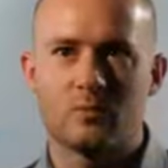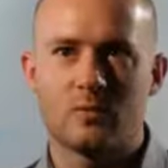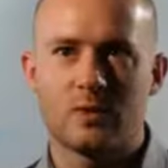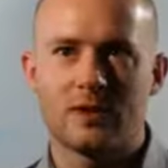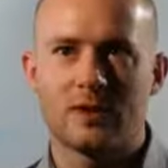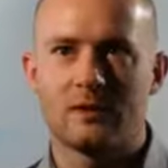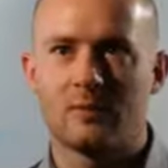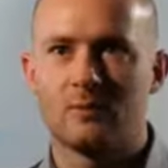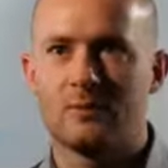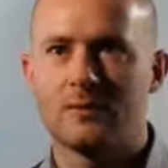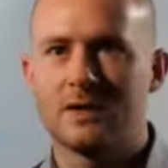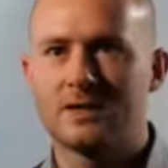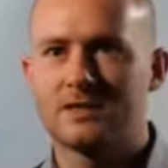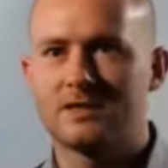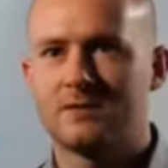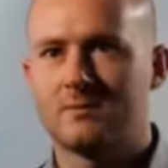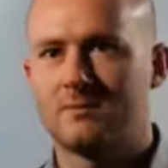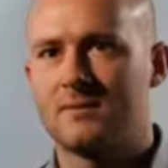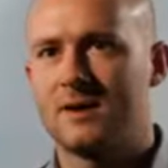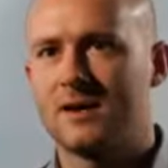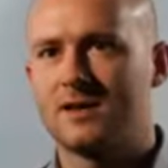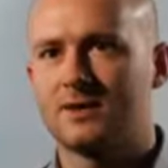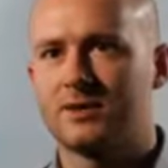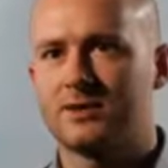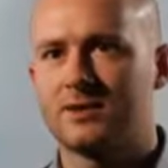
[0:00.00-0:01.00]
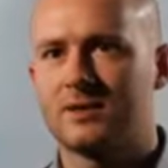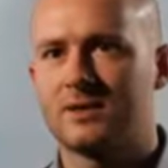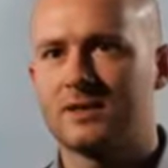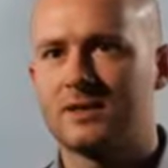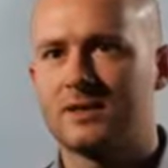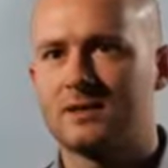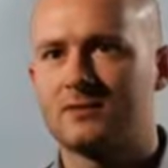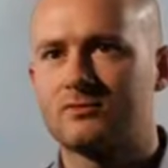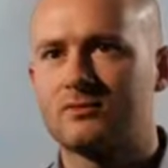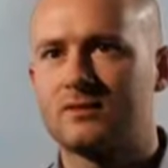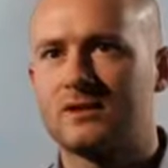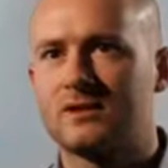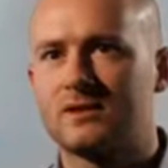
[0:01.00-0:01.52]
We can mix and match
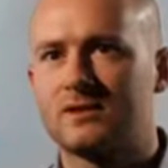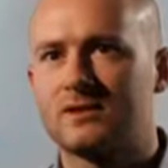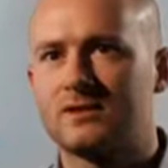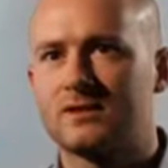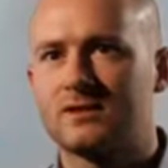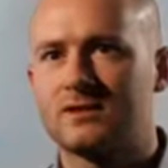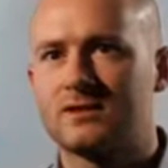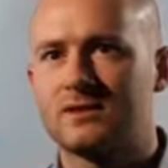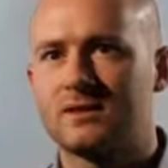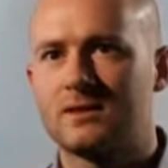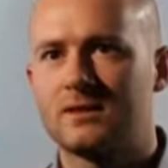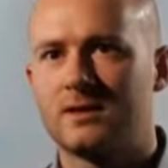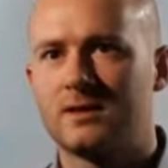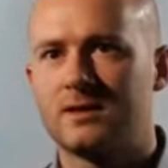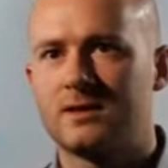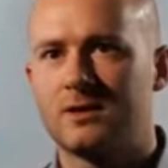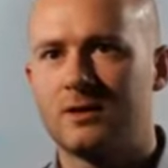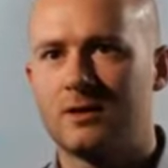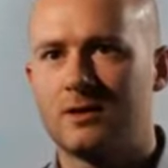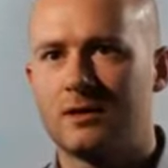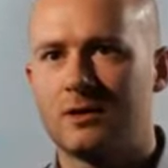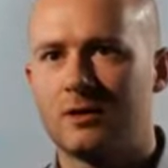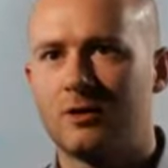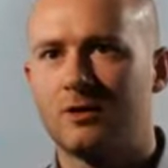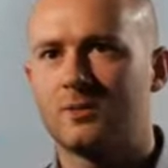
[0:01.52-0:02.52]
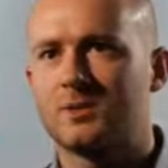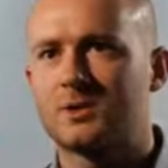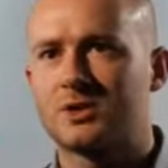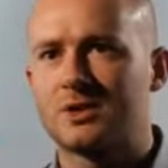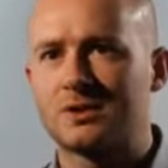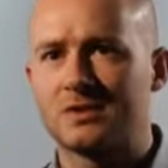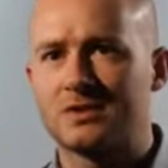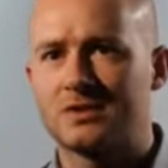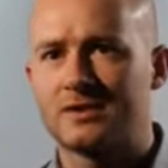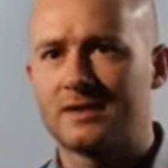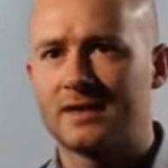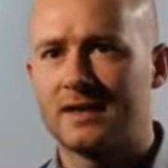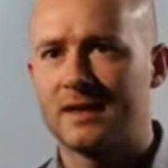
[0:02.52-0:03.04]
these redundancy
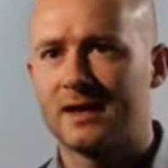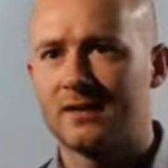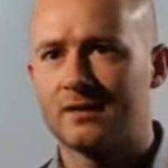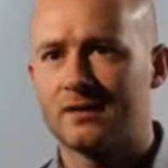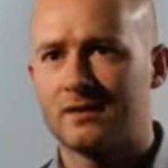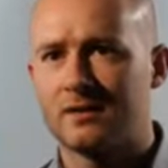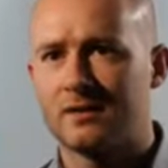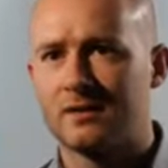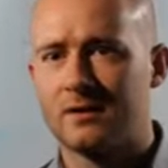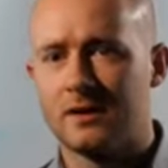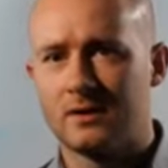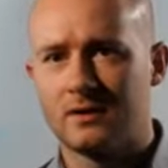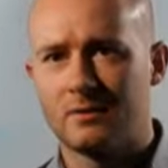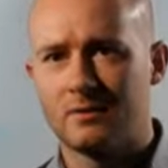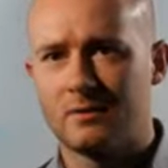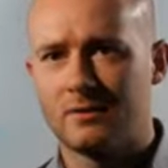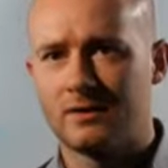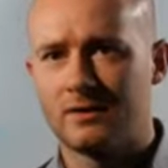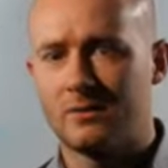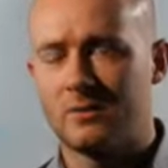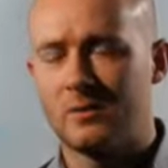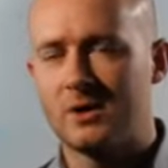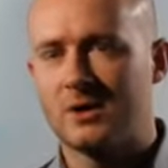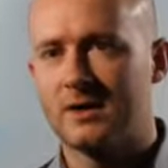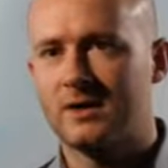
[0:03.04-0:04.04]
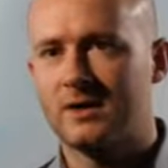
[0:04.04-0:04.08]
options together within one